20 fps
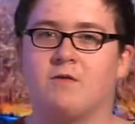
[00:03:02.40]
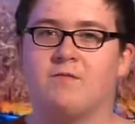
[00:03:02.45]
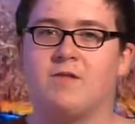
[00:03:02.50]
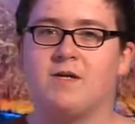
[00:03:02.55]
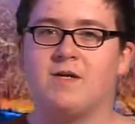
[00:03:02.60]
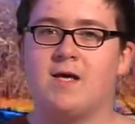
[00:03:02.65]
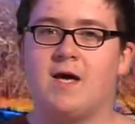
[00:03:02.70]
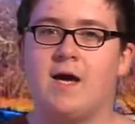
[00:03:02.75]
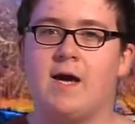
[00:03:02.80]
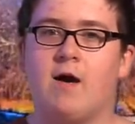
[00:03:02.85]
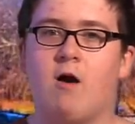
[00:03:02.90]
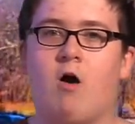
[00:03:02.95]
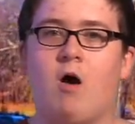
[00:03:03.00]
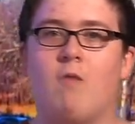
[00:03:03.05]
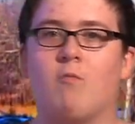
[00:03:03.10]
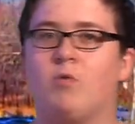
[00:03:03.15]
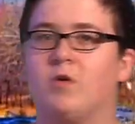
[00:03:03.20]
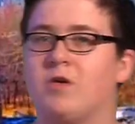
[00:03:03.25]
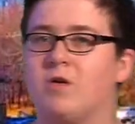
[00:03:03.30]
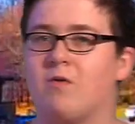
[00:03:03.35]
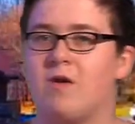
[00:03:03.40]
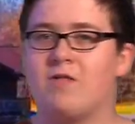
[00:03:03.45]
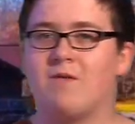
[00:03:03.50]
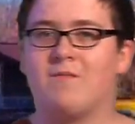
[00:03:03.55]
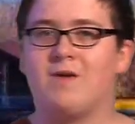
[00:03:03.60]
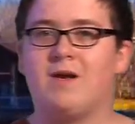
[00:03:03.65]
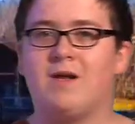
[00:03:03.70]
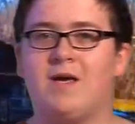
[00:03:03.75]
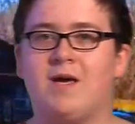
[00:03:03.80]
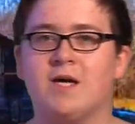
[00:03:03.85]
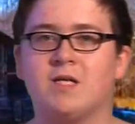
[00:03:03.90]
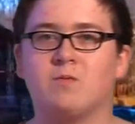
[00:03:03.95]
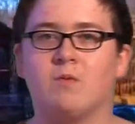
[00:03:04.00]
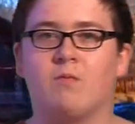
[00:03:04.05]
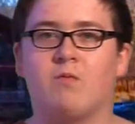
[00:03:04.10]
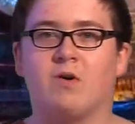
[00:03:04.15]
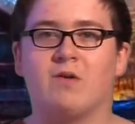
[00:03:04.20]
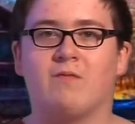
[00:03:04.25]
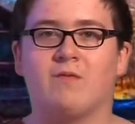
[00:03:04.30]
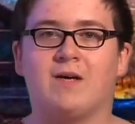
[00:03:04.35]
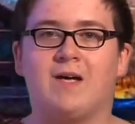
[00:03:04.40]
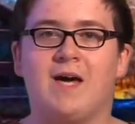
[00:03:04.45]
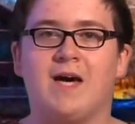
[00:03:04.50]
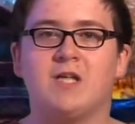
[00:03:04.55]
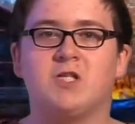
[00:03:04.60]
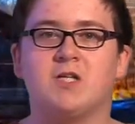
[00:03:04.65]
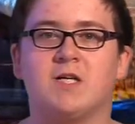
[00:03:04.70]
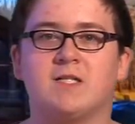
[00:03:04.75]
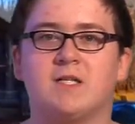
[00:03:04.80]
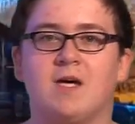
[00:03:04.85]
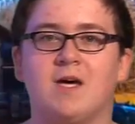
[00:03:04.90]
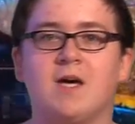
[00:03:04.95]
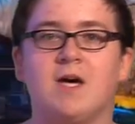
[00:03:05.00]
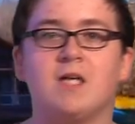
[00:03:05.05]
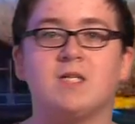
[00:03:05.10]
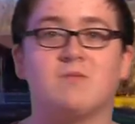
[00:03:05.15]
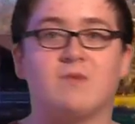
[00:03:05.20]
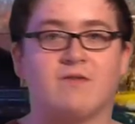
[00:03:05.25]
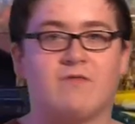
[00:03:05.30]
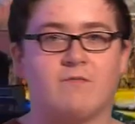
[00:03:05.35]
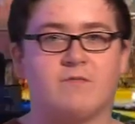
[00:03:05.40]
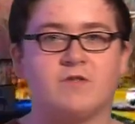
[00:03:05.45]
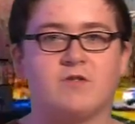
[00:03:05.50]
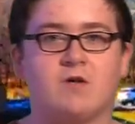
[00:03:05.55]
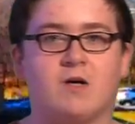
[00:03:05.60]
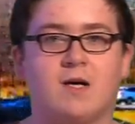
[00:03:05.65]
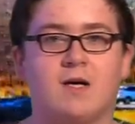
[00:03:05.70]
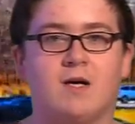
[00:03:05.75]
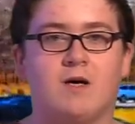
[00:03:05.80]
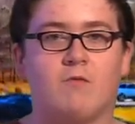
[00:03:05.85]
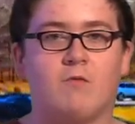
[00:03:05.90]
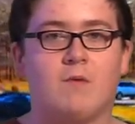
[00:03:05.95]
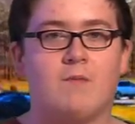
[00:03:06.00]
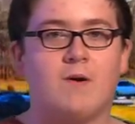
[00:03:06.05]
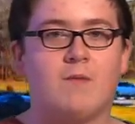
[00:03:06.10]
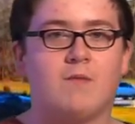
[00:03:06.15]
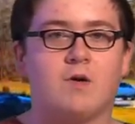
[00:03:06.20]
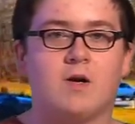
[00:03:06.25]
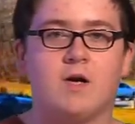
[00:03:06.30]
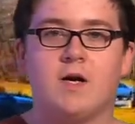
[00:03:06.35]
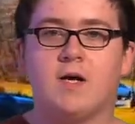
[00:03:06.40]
of the day. I'm Willie Weatherman Hicks, reporting from KHS in Springfield, Missouri. Remember,